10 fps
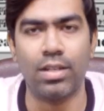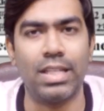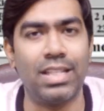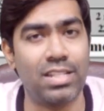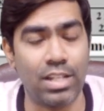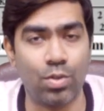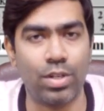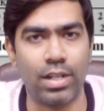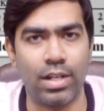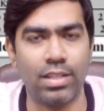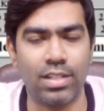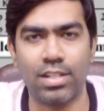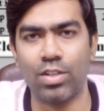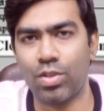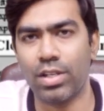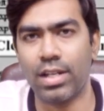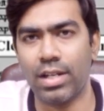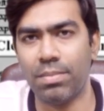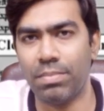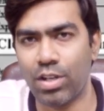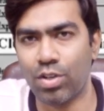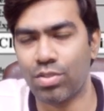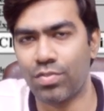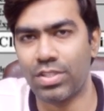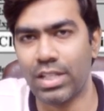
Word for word: in the stenotic kidney? In the stenotic kidney, because of